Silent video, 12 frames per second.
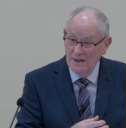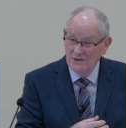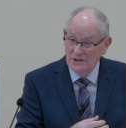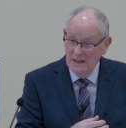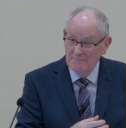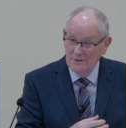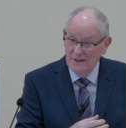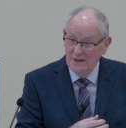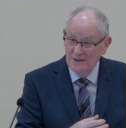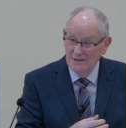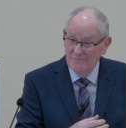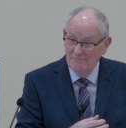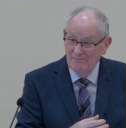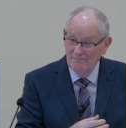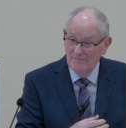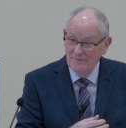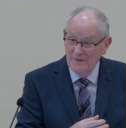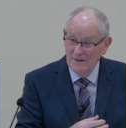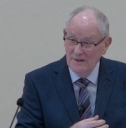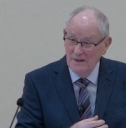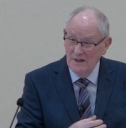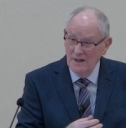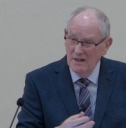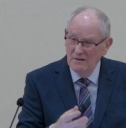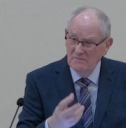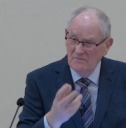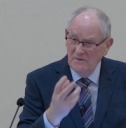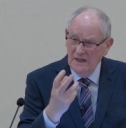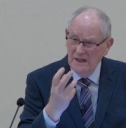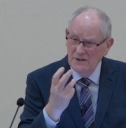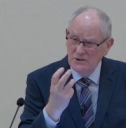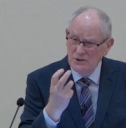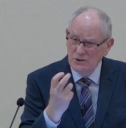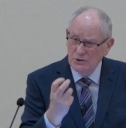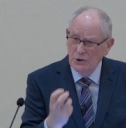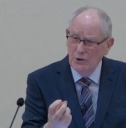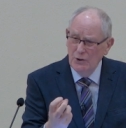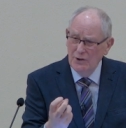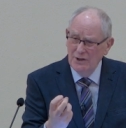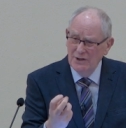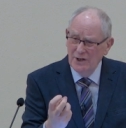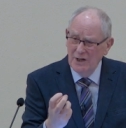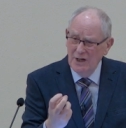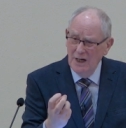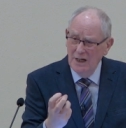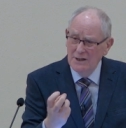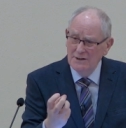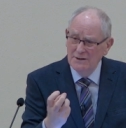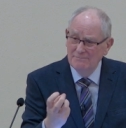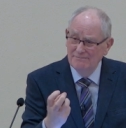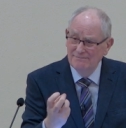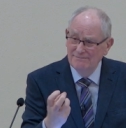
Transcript: accepting it, feeling stirred in their heart.